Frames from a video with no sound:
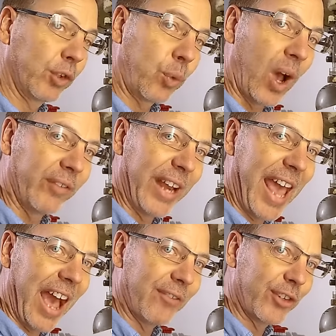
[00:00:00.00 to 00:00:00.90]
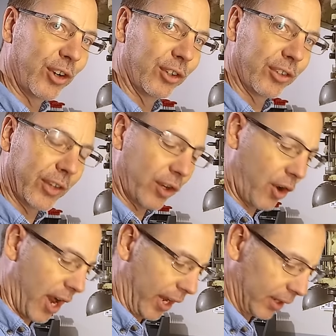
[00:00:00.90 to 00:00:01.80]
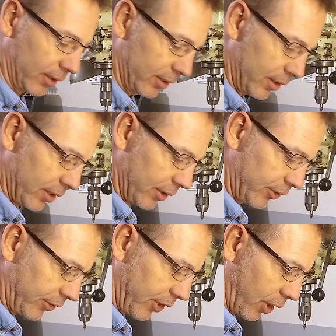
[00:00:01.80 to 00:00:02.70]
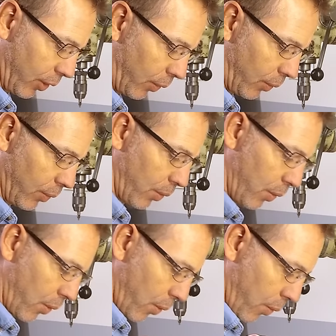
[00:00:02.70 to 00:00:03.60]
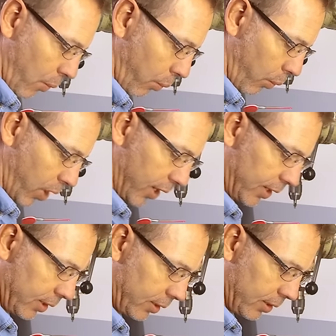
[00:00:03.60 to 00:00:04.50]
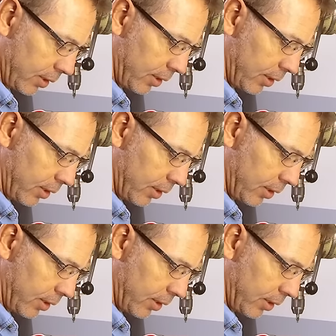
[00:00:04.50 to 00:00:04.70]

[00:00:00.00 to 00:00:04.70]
12 and a half turns of the crank. So one,